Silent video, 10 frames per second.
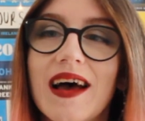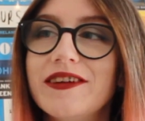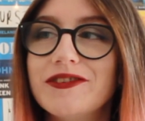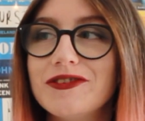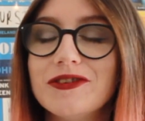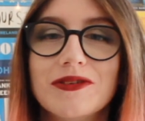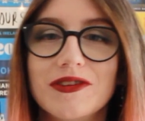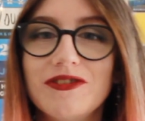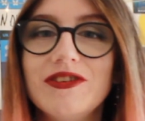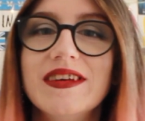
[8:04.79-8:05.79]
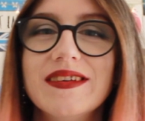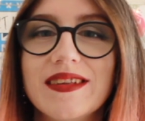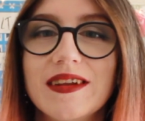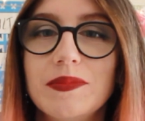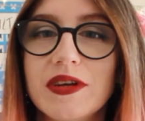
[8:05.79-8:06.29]
I just know that she is
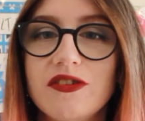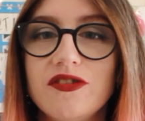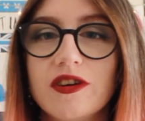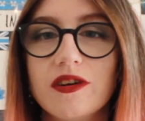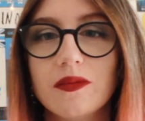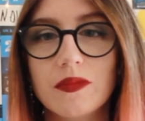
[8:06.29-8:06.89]
in a picture